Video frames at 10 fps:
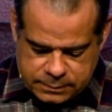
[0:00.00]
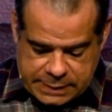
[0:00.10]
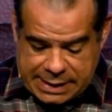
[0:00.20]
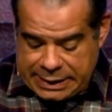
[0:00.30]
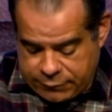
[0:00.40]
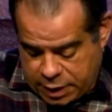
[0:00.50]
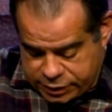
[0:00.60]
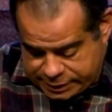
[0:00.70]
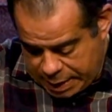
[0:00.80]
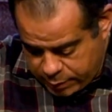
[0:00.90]
They didn't even
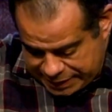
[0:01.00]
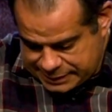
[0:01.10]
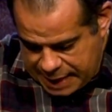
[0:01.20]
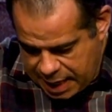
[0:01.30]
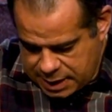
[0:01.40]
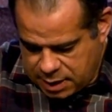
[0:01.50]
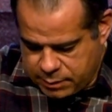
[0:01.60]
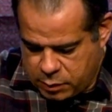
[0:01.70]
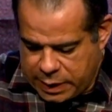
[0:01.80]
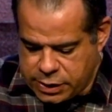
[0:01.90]
understand what he's saying here,
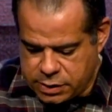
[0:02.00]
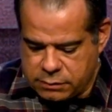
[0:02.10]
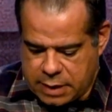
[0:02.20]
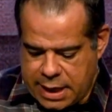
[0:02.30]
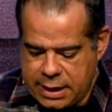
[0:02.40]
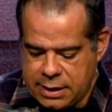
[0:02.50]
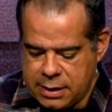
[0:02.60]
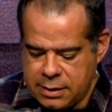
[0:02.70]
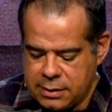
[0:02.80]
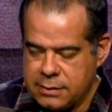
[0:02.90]
but we do, right?
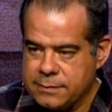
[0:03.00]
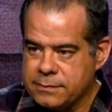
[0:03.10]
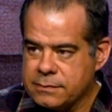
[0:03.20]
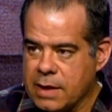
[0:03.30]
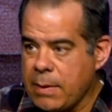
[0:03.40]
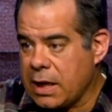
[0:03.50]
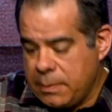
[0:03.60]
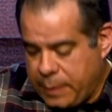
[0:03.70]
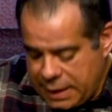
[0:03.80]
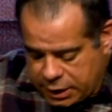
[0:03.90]
I'm not
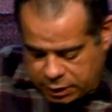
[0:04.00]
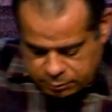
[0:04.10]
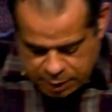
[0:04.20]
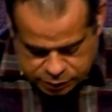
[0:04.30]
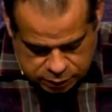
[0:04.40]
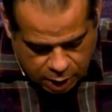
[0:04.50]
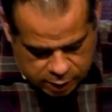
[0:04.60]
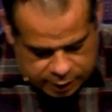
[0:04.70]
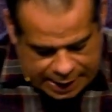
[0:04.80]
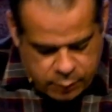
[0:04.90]
going to be here much
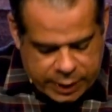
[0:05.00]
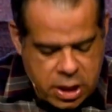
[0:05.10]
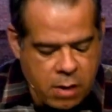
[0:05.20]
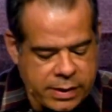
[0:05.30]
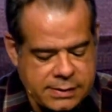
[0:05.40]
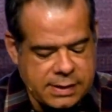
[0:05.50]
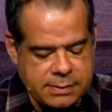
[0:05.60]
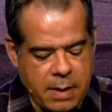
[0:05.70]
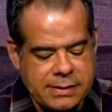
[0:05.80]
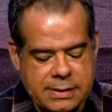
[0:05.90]
longer. Yeah, we know in
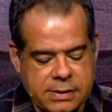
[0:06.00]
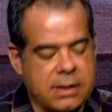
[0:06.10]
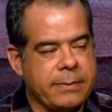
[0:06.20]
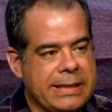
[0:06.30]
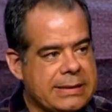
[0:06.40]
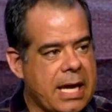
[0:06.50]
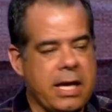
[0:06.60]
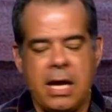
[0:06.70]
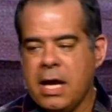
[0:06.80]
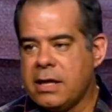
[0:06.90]
six months he's going to be
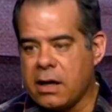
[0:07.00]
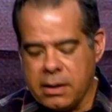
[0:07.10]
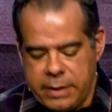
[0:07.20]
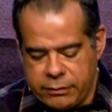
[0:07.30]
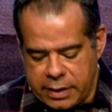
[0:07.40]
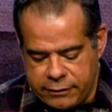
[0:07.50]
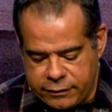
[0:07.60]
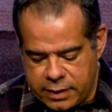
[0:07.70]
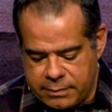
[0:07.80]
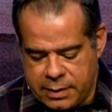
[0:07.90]
dead. They're going to be rid of
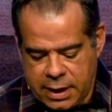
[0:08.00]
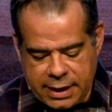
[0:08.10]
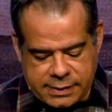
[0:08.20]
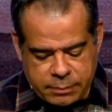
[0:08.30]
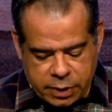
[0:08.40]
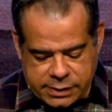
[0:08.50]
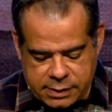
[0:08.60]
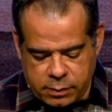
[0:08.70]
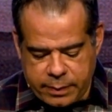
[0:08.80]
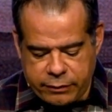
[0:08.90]
him. His
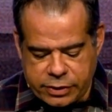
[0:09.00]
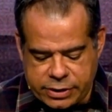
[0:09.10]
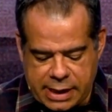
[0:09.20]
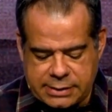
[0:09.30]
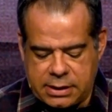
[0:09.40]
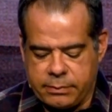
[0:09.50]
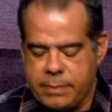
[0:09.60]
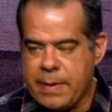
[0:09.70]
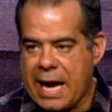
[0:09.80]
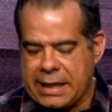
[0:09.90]
mercy will be rejected. He'll be
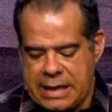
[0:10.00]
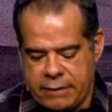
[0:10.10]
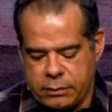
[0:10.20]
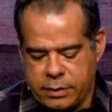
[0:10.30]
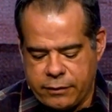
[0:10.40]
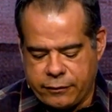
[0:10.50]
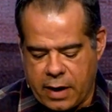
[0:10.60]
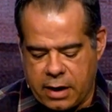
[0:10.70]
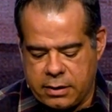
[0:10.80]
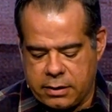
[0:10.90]
back in heaven with the
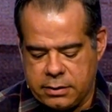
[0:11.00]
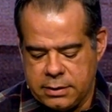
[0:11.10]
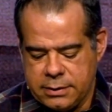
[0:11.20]
Father.